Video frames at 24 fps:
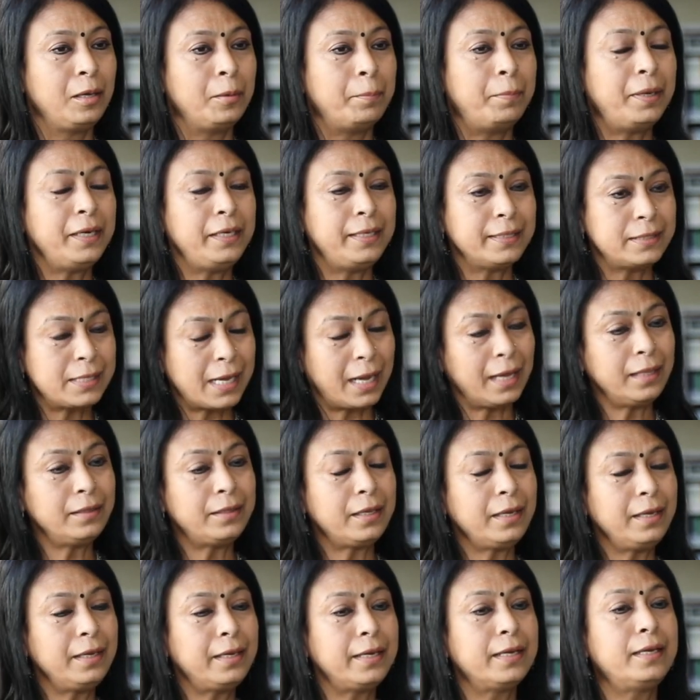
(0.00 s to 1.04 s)
But design
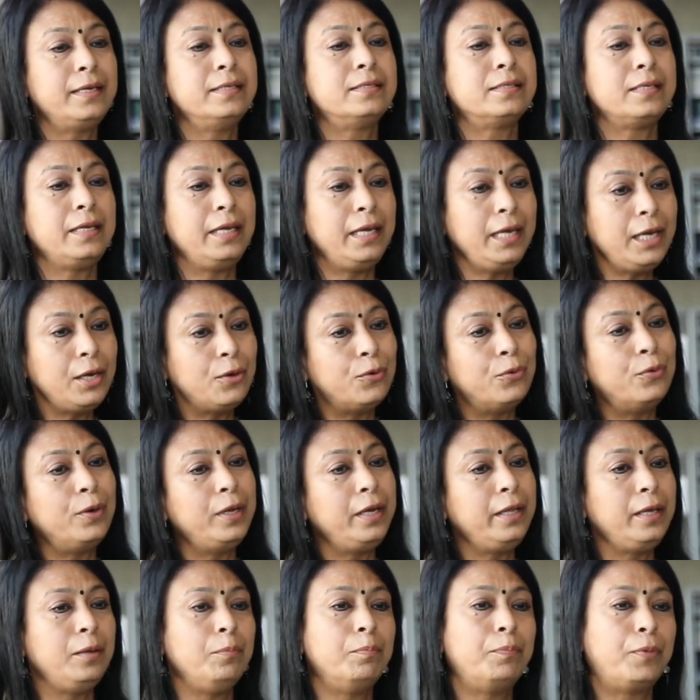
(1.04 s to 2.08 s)
thinking is
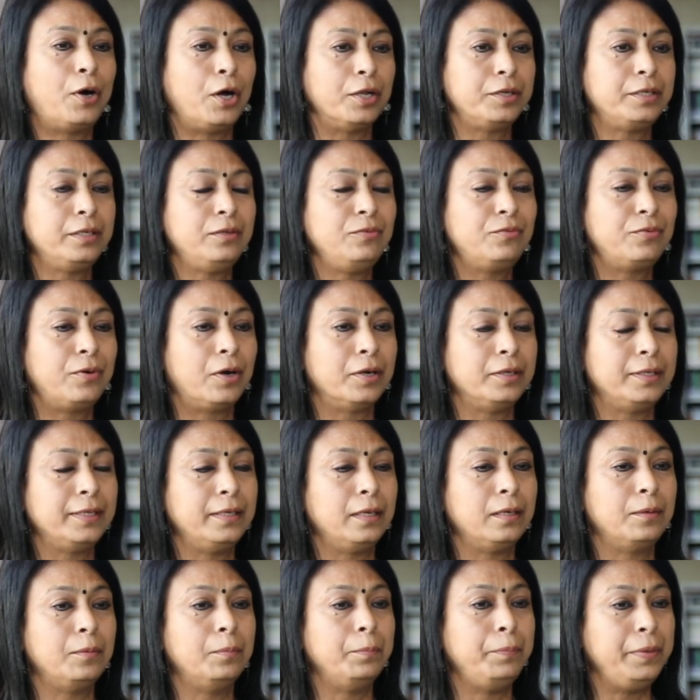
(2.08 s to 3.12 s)
equally important for
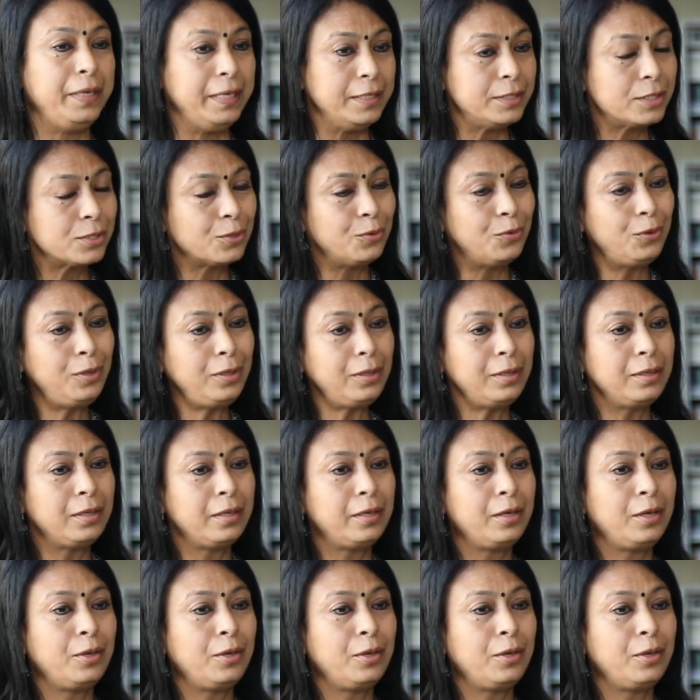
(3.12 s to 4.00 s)
the B school,